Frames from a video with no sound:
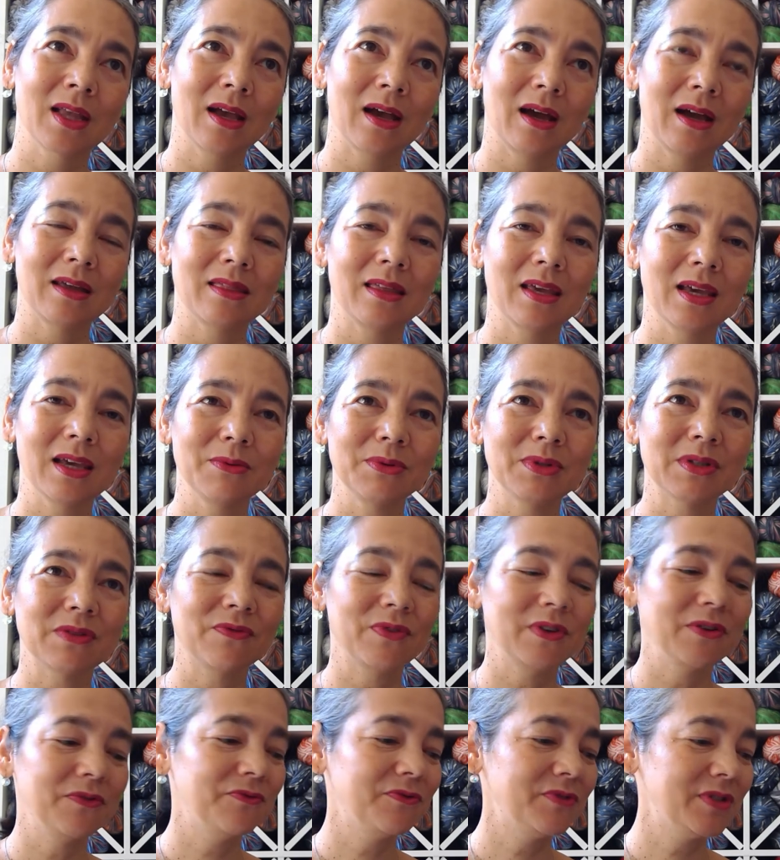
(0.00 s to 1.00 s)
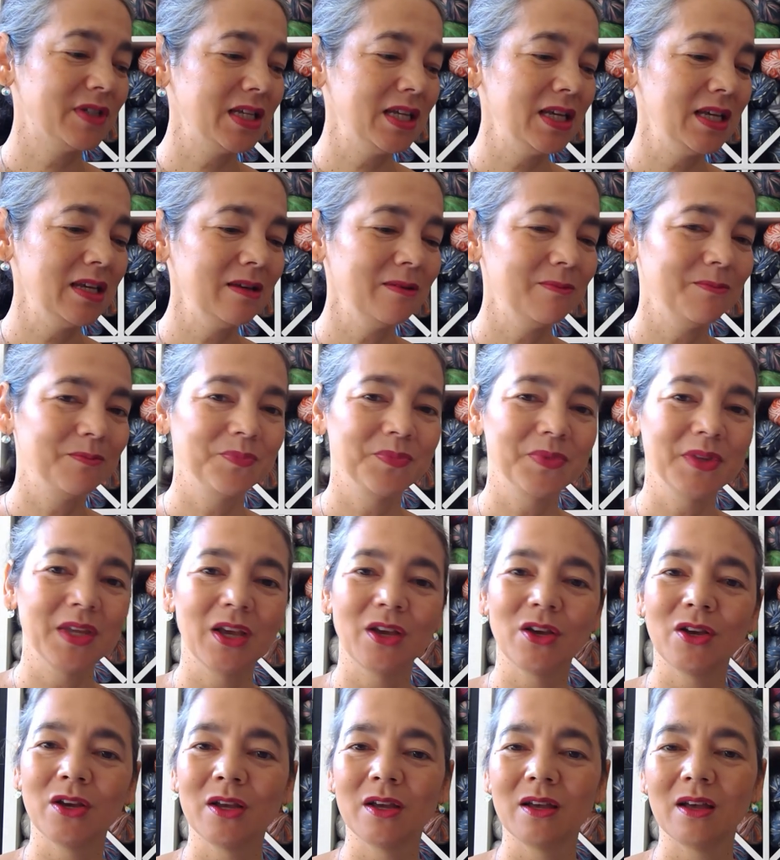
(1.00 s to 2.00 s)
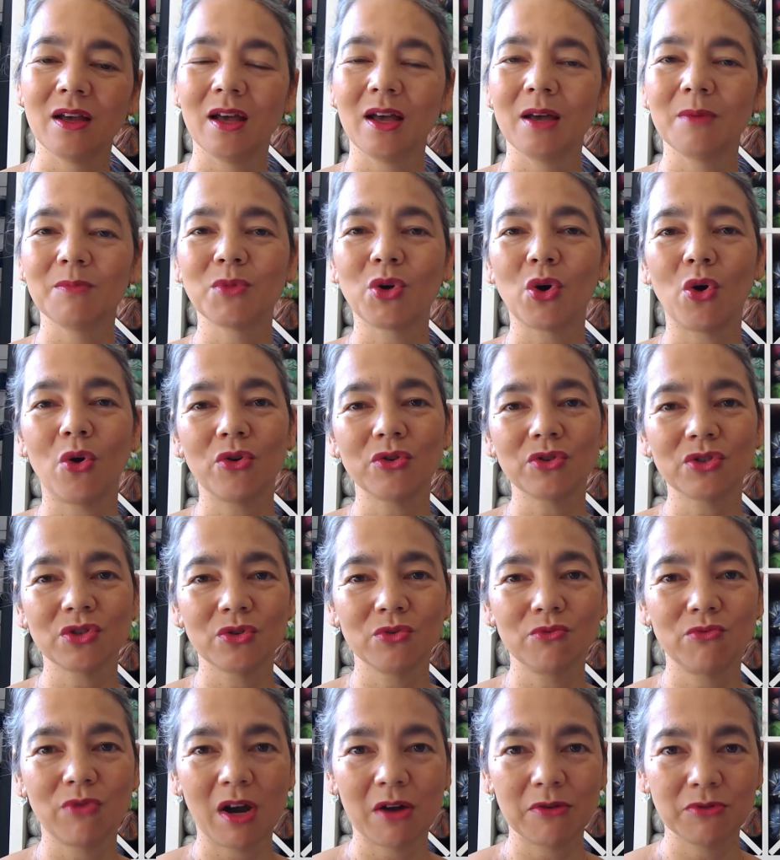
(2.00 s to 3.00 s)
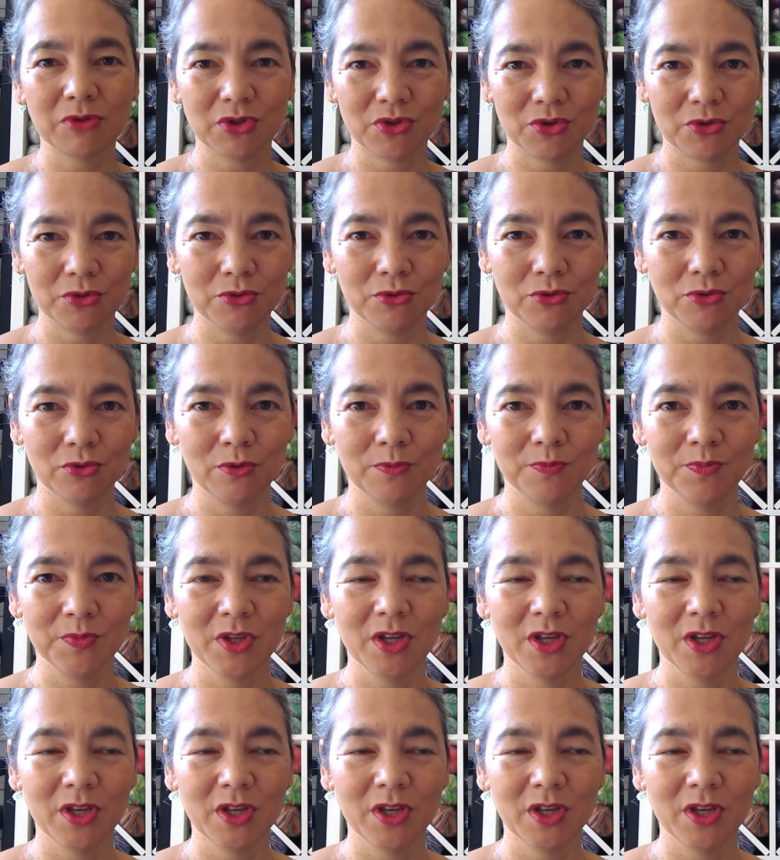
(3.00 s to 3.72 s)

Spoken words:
I think it was 50, got onto round two.